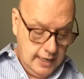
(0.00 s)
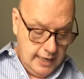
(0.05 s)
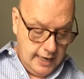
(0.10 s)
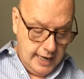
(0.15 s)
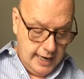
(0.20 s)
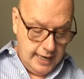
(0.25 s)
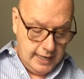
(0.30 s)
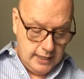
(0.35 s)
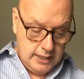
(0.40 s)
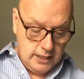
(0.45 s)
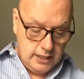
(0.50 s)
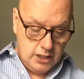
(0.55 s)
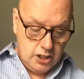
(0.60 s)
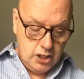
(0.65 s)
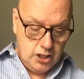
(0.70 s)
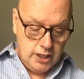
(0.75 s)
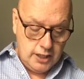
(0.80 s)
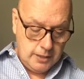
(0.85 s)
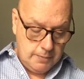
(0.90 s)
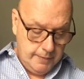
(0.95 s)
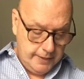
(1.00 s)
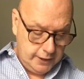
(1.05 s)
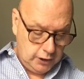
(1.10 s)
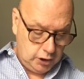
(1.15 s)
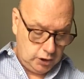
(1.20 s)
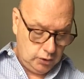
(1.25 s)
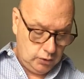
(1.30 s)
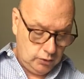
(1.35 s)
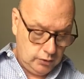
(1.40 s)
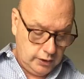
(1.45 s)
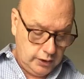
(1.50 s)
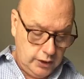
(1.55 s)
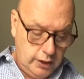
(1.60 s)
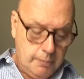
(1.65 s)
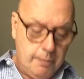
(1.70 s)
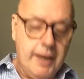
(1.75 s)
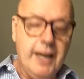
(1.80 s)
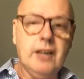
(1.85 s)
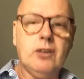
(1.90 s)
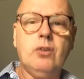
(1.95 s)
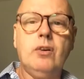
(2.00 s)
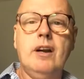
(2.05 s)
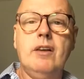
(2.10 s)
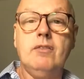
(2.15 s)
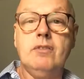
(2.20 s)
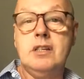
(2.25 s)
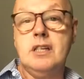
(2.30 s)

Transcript: and just make sure that your background